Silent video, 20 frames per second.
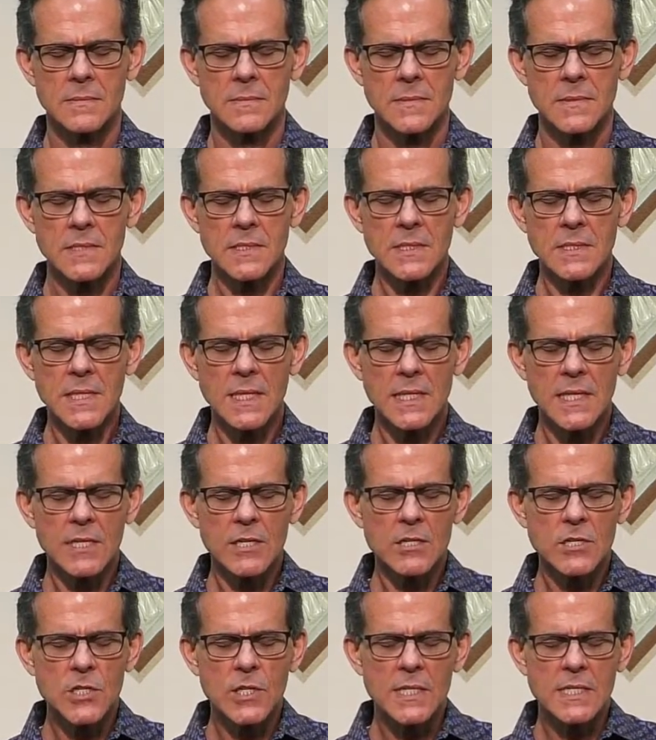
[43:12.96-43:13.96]
See that
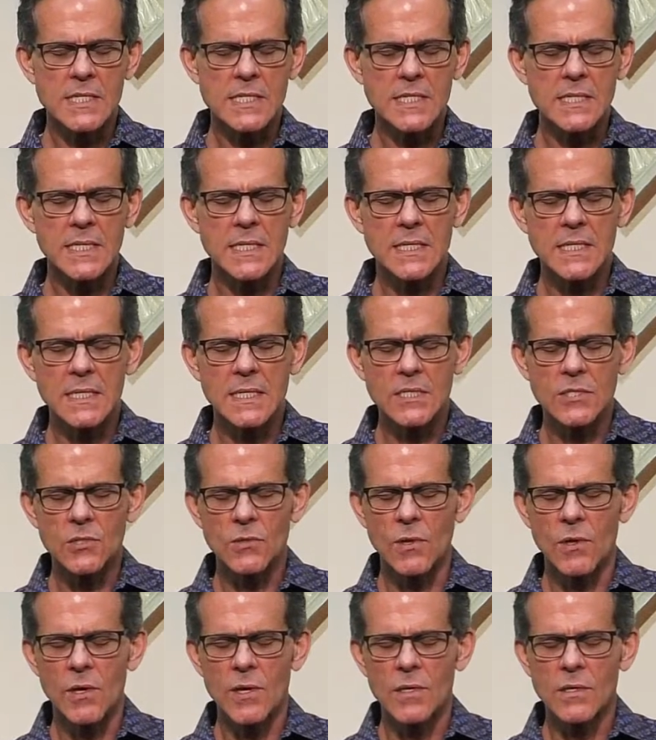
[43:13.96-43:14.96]
energy extending
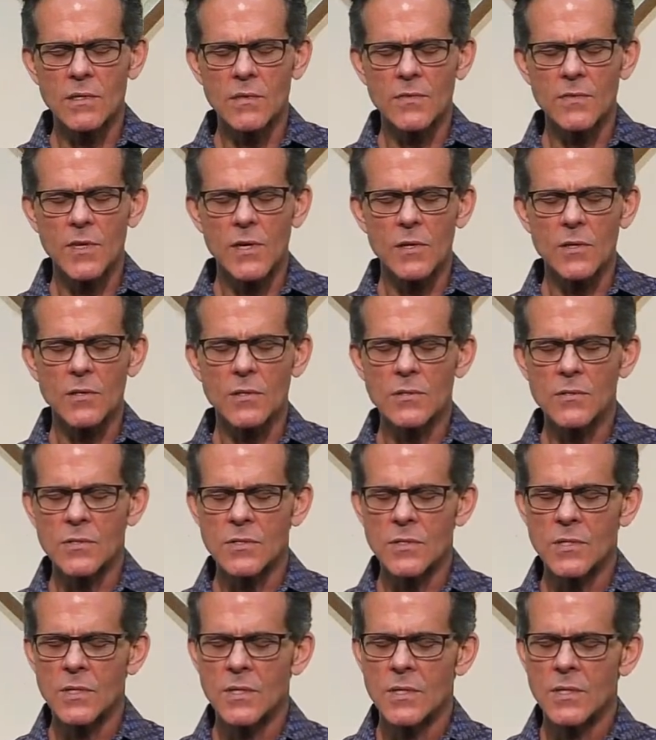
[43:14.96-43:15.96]
to all of
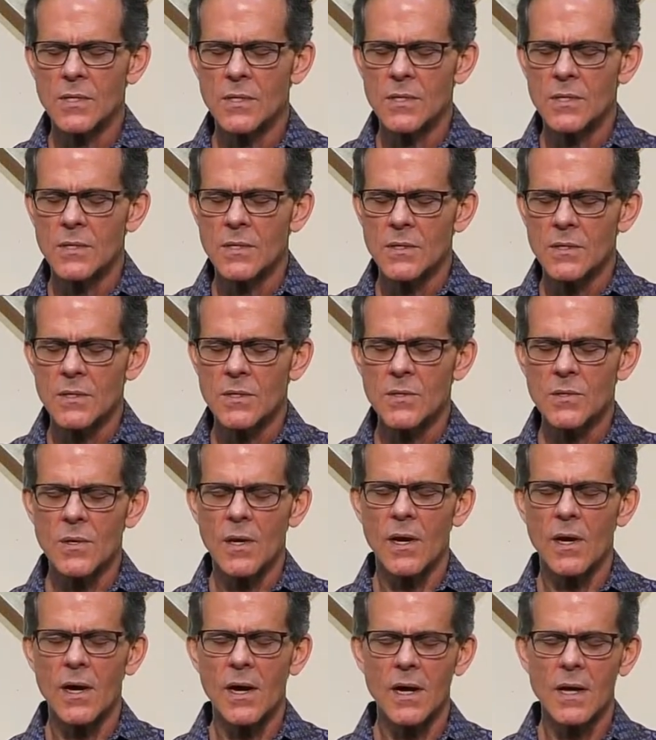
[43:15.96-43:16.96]
those who
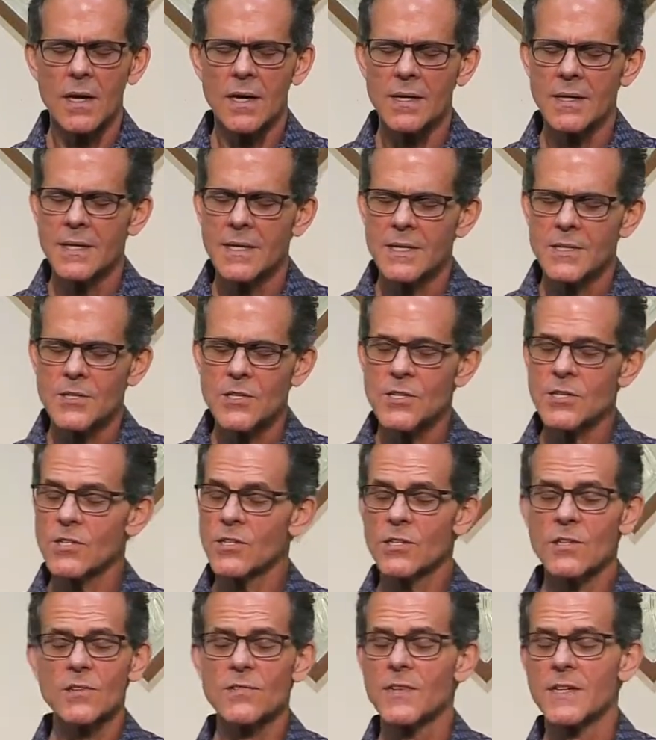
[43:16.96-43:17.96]
are
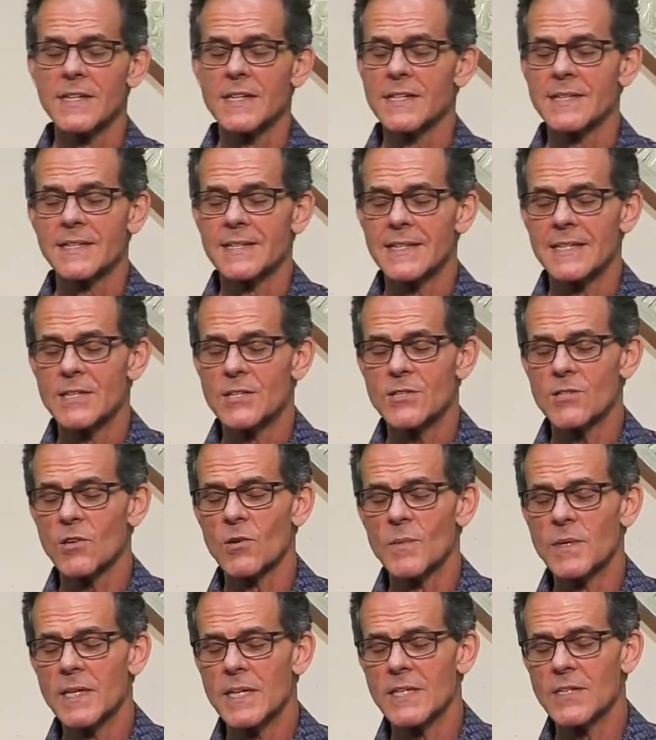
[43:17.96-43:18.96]
serving in so
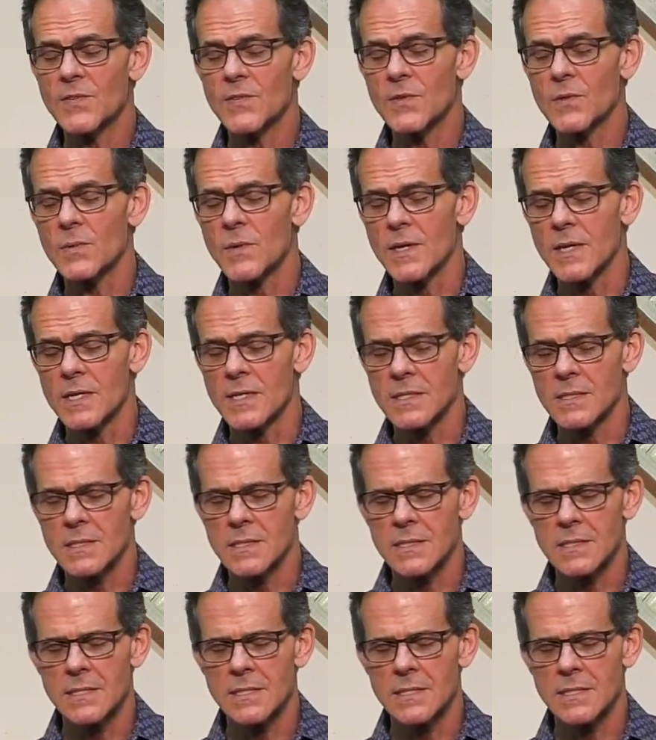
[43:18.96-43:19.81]
many different ways.